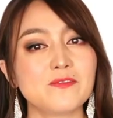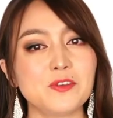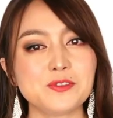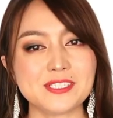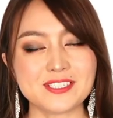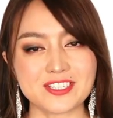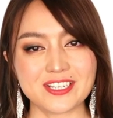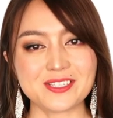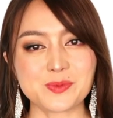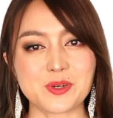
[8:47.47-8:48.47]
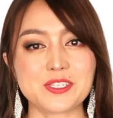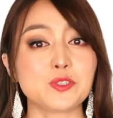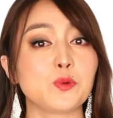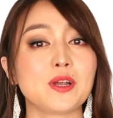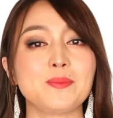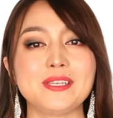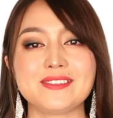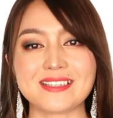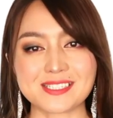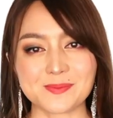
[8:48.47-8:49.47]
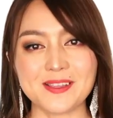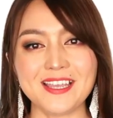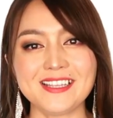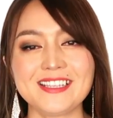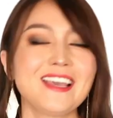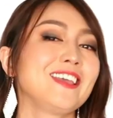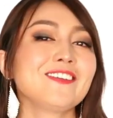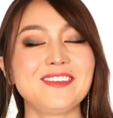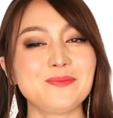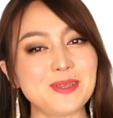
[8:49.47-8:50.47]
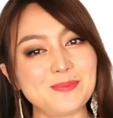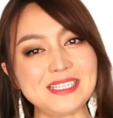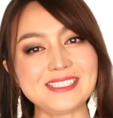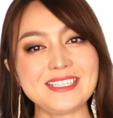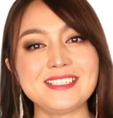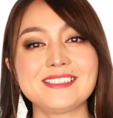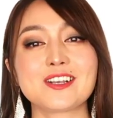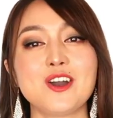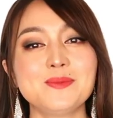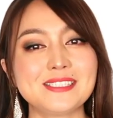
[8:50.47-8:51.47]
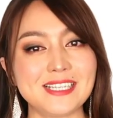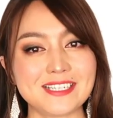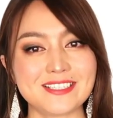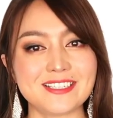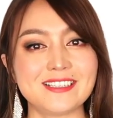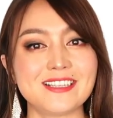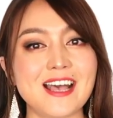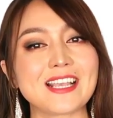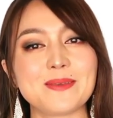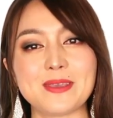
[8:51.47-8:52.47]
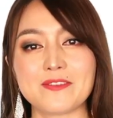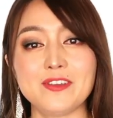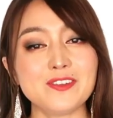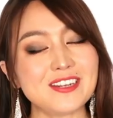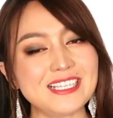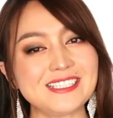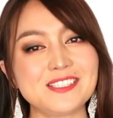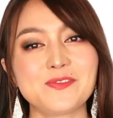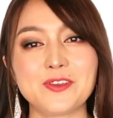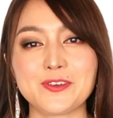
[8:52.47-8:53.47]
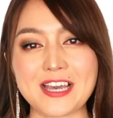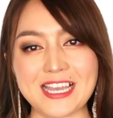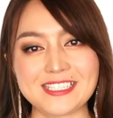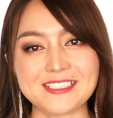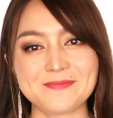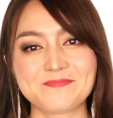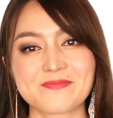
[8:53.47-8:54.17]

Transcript: confusing Chinese words you want me to explain? Leave me a message in the comment section so I can make video lessons for you guys.